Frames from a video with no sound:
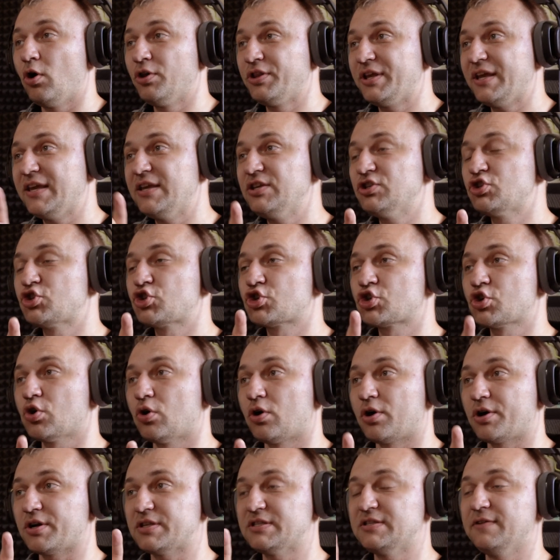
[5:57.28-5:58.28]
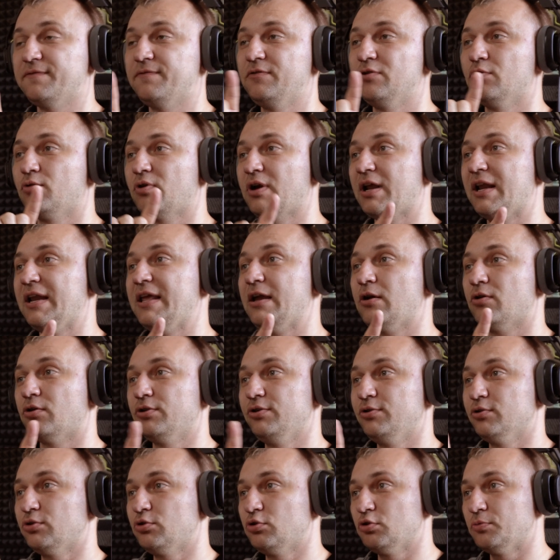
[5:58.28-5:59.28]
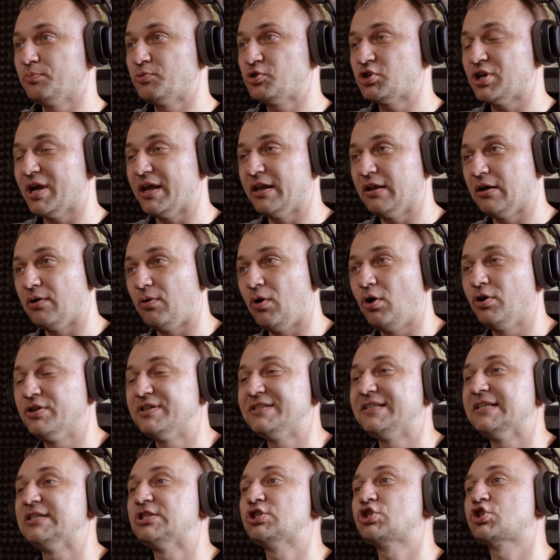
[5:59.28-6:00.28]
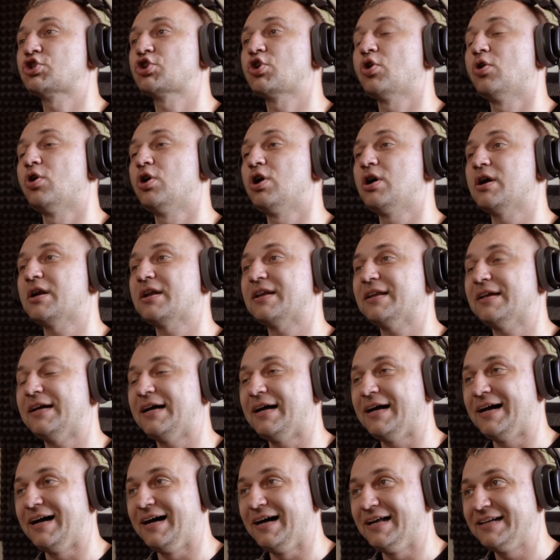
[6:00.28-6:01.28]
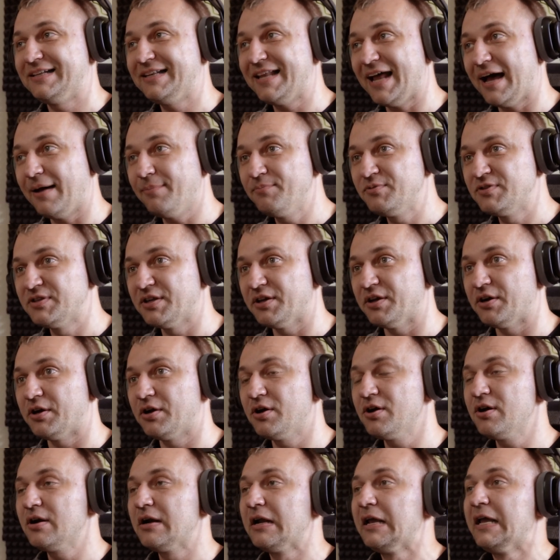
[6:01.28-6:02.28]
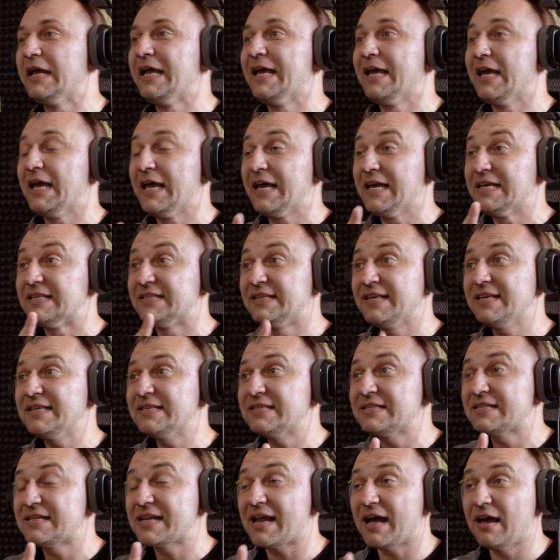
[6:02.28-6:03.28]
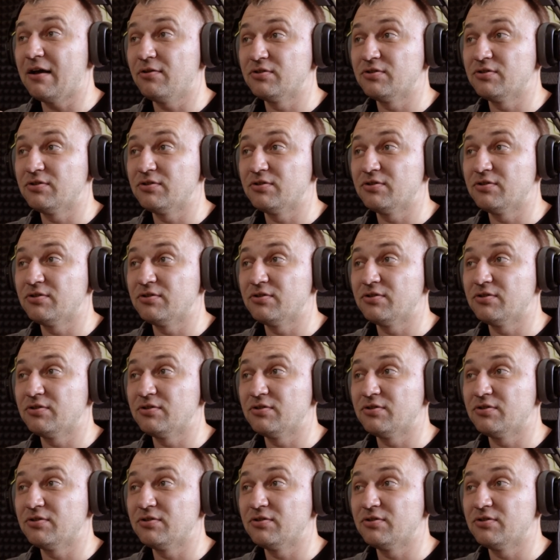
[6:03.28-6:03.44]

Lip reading: his shorts, if you click on YouTube channel on this short tab there, these styles